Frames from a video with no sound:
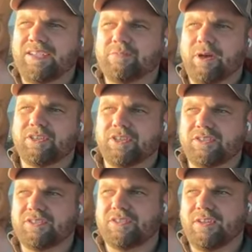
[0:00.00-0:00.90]
as much
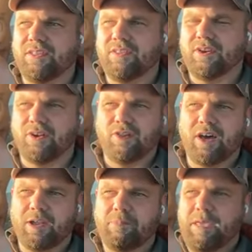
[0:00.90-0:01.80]
as there are a
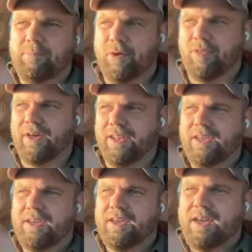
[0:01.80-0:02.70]
lot of people that
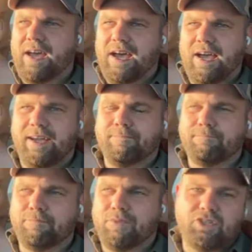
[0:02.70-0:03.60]

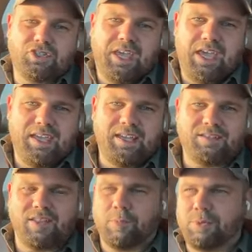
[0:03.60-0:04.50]
you just can't
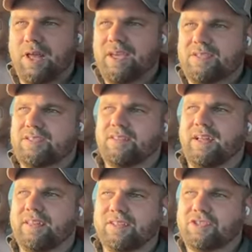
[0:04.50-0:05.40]
get to their place.
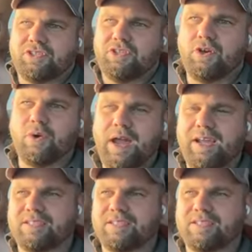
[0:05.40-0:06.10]
Like, there's just no